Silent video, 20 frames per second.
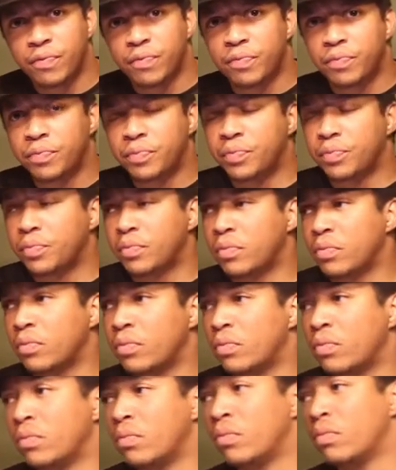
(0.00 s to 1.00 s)

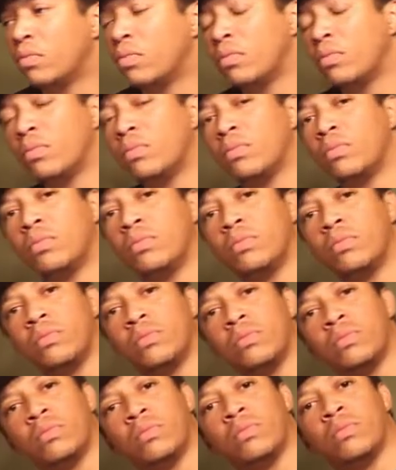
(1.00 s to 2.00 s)

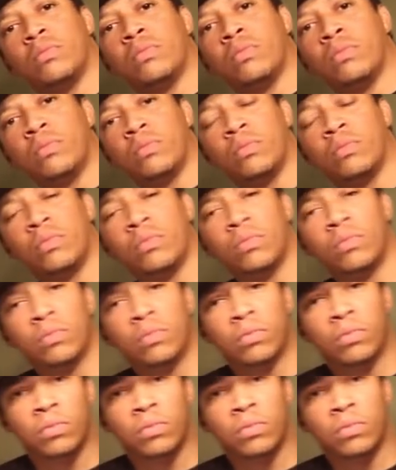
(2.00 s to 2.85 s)
[no speech]